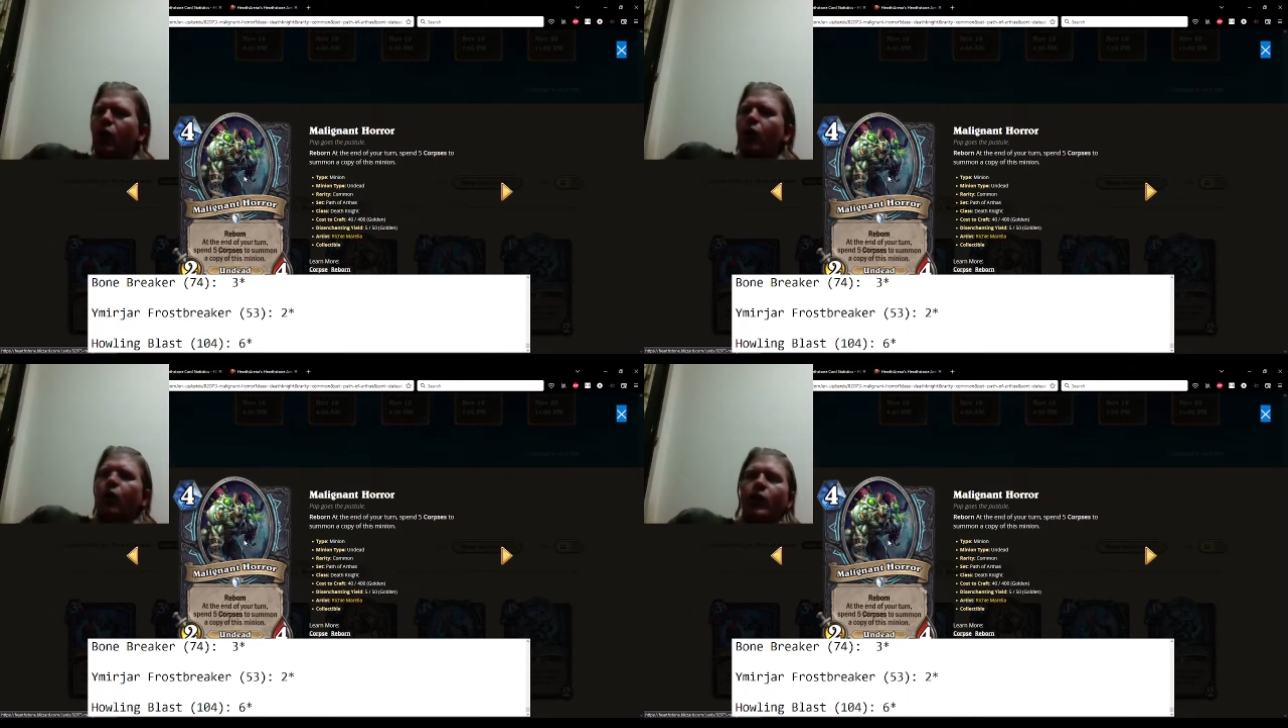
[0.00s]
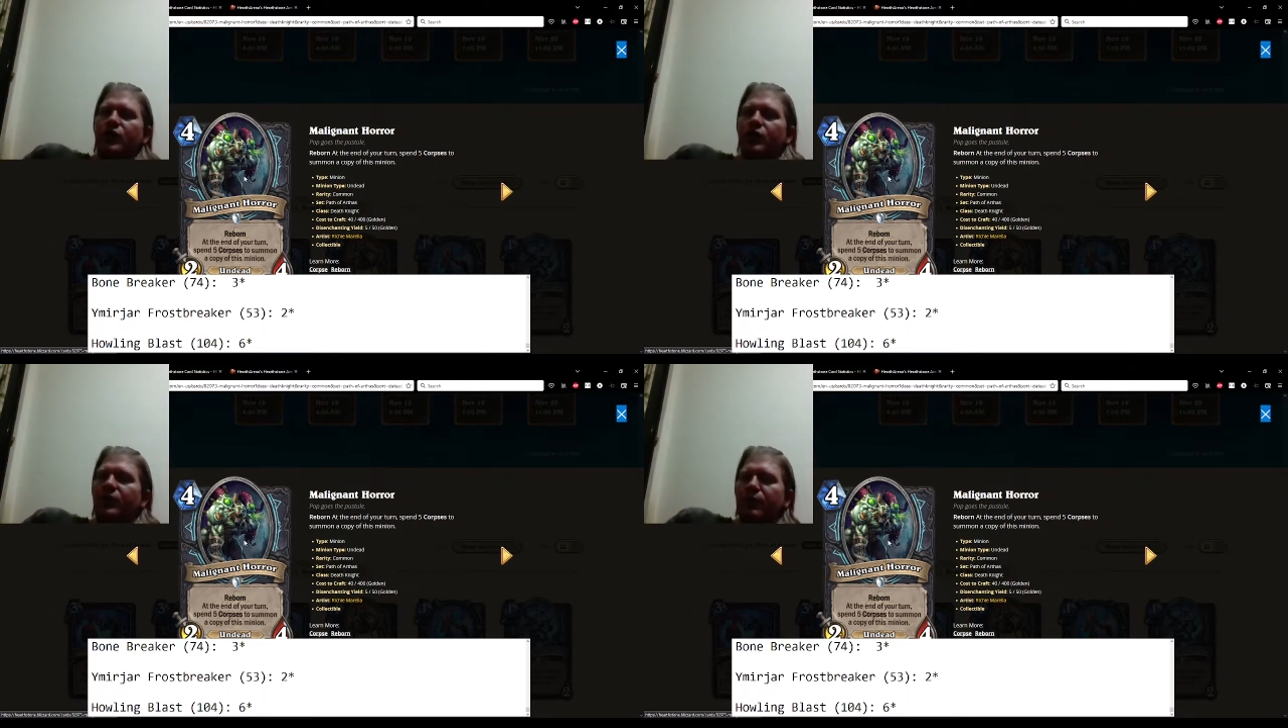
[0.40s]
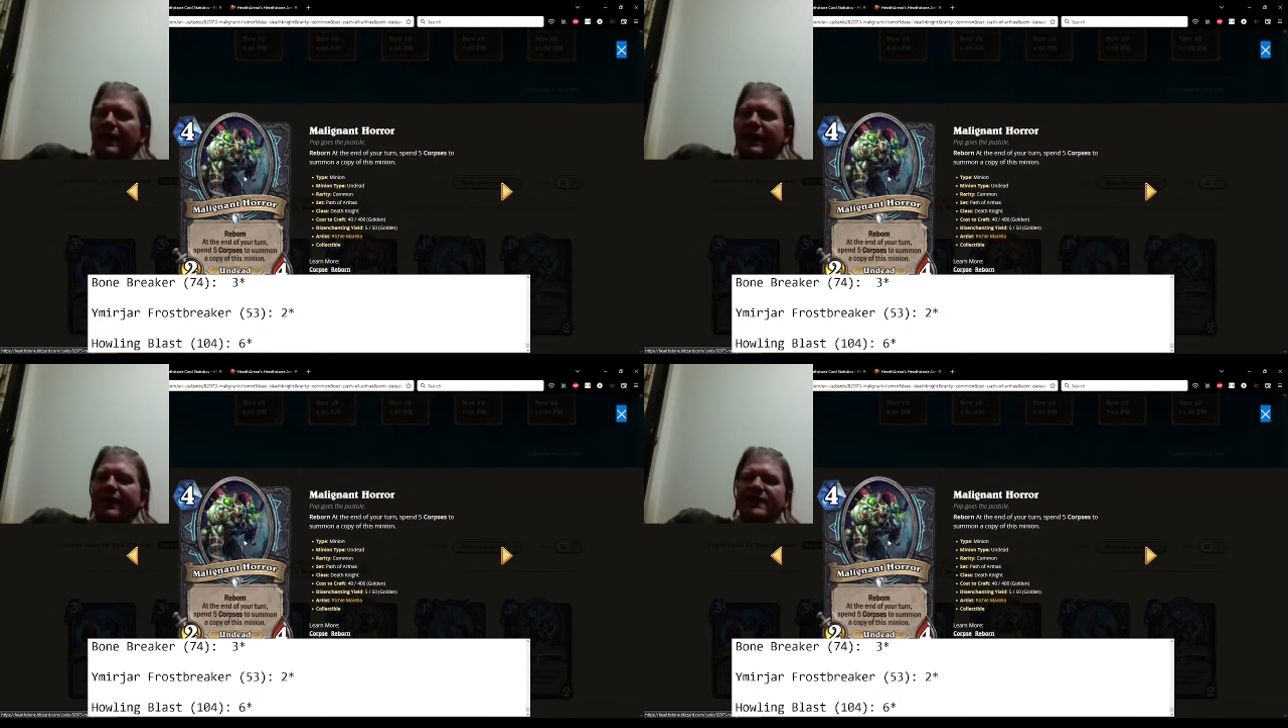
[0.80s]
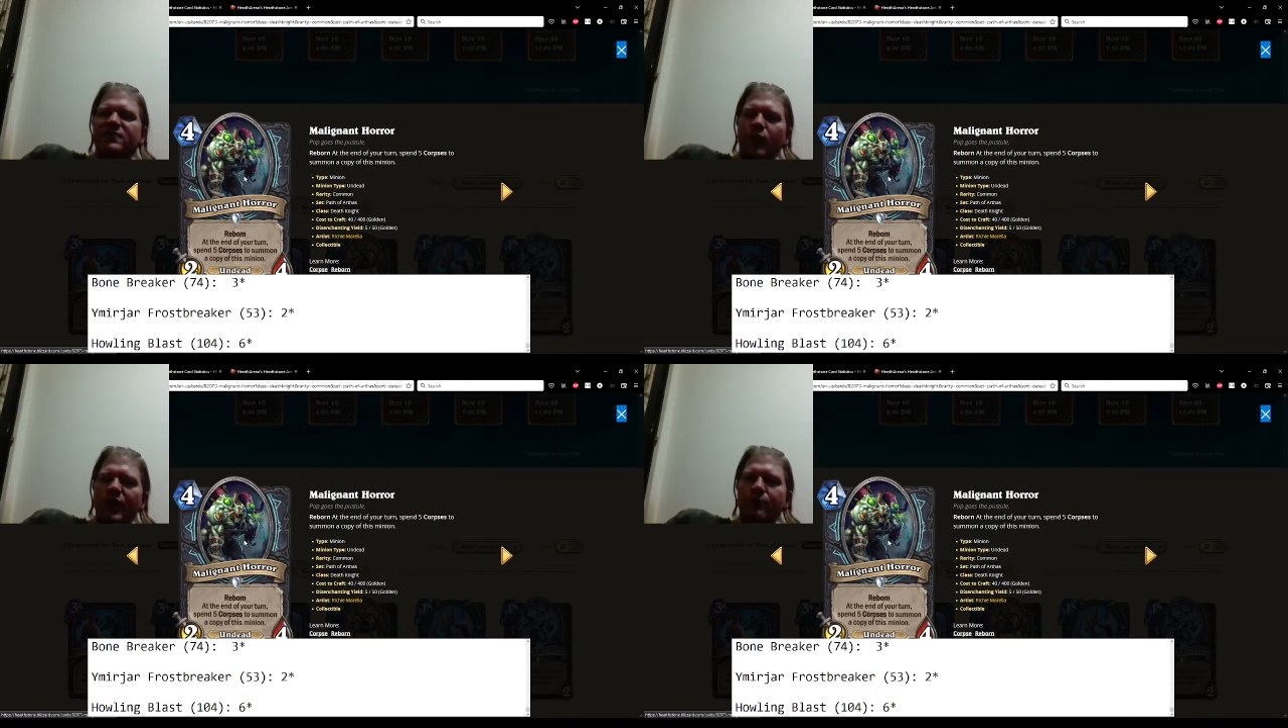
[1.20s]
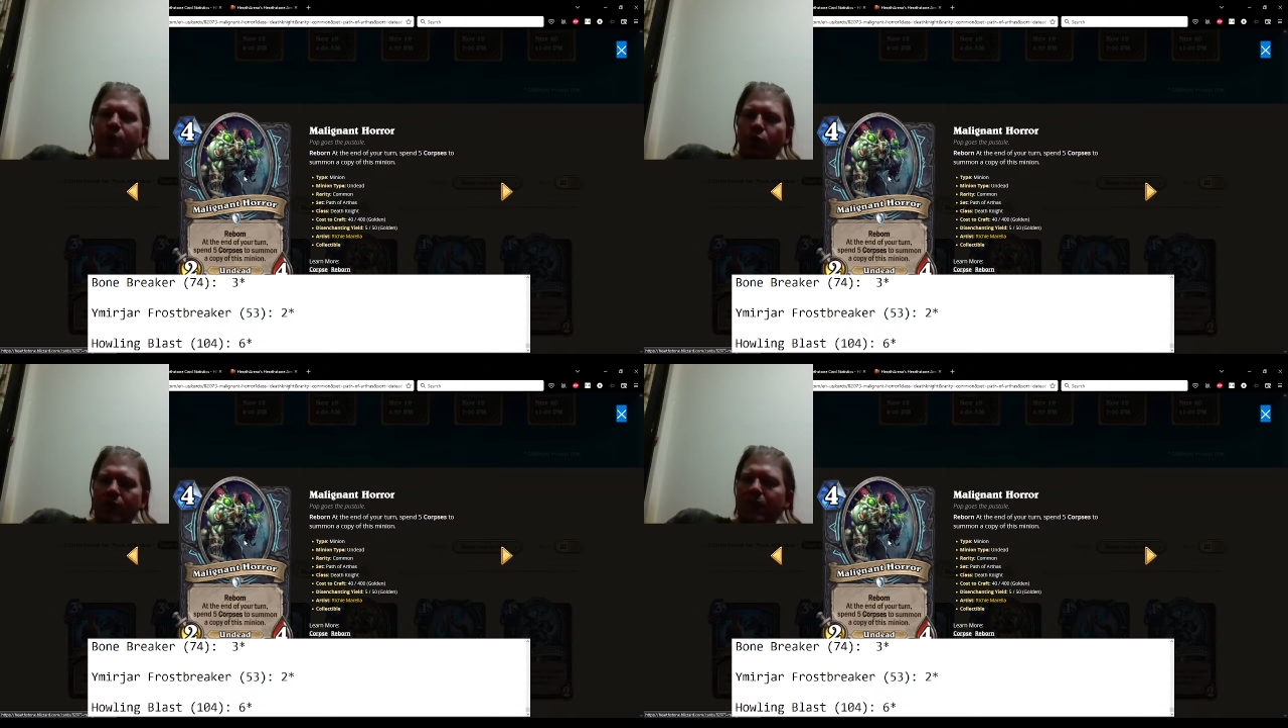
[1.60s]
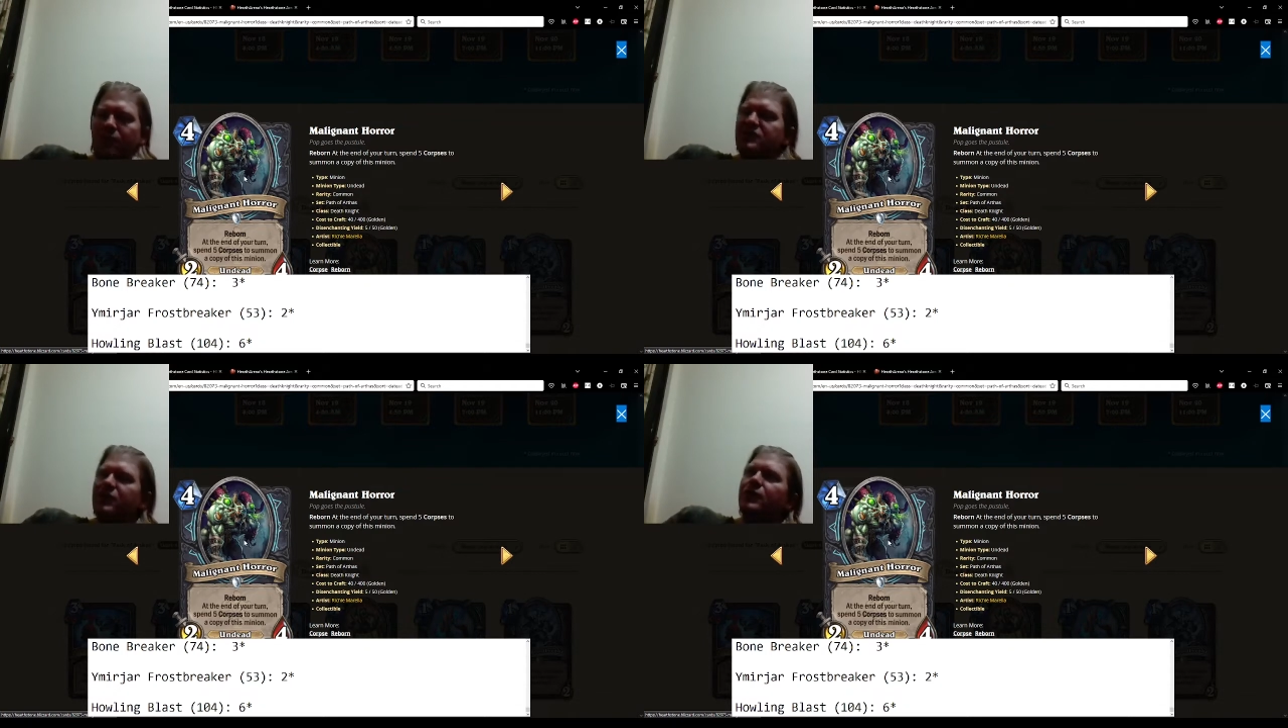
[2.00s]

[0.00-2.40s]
Or you can play this with board buffs.